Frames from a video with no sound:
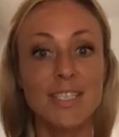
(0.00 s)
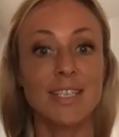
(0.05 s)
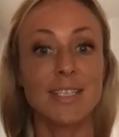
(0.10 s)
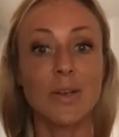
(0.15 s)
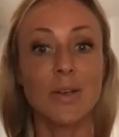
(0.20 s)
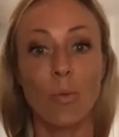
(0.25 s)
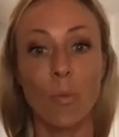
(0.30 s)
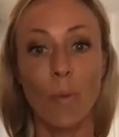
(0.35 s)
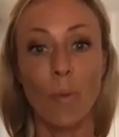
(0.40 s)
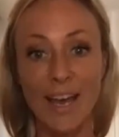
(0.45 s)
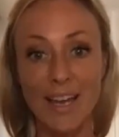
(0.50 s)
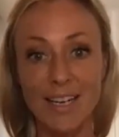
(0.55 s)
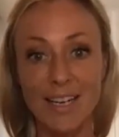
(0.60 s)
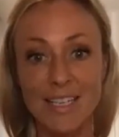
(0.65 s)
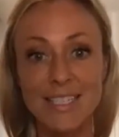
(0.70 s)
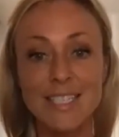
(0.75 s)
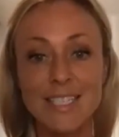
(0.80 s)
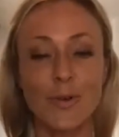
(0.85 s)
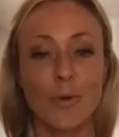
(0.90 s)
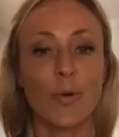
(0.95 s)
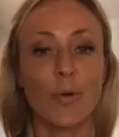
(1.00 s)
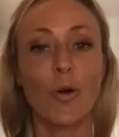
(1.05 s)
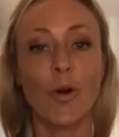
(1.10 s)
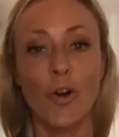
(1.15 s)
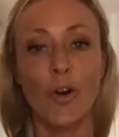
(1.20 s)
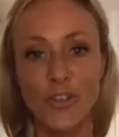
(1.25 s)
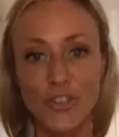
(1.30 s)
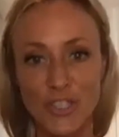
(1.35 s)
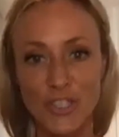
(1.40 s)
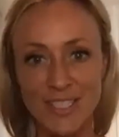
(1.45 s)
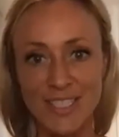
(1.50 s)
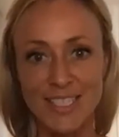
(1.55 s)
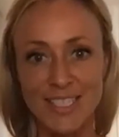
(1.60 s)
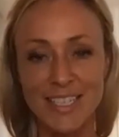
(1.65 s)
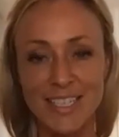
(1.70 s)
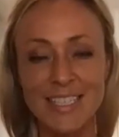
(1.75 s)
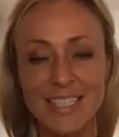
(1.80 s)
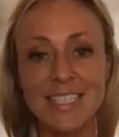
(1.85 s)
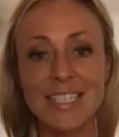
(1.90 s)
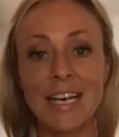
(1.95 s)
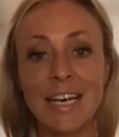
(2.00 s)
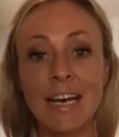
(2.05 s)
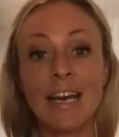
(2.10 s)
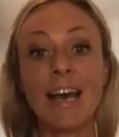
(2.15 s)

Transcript: is awareness or consciousness.